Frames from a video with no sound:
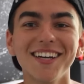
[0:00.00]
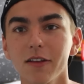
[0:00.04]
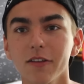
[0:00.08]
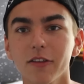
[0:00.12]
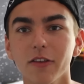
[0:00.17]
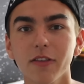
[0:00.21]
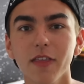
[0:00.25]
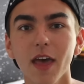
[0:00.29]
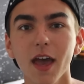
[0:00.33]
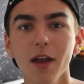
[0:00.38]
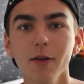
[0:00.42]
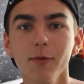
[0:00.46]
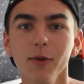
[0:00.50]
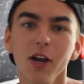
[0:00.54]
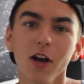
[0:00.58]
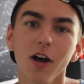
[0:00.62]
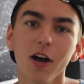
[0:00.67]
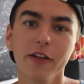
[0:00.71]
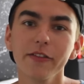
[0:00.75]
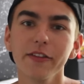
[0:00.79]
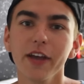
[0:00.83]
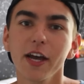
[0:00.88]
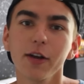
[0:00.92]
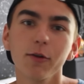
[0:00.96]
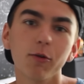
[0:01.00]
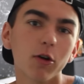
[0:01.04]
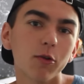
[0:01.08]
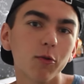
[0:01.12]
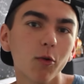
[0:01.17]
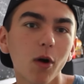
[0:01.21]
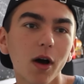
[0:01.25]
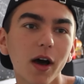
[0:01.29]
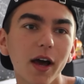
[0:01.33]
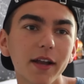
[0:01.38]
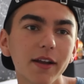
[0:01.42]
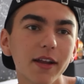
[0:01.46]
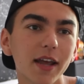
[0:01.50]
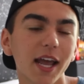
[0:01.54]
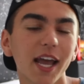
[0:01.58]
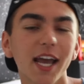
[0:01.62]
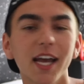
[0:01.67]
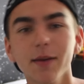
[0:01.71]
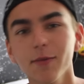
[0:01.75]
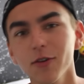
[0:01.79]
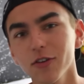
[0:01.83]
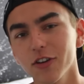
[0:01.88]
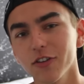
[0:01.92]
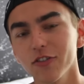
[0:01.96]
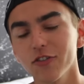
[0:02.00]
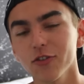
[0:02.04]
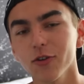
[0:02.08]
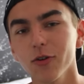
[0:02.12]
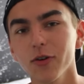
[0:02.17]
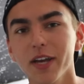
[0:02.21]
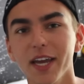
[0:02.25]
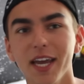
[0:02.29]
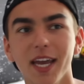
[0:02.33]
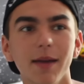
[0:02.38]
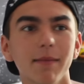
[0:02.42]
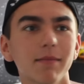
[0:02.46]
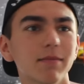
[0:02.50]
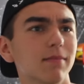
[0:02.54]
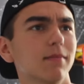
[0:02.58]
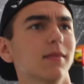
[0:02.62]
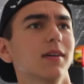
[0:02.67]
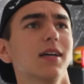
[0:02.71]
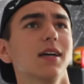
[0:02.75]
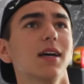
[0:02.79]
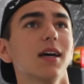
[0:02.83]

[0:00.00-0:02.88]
So then we called 911, animal control came,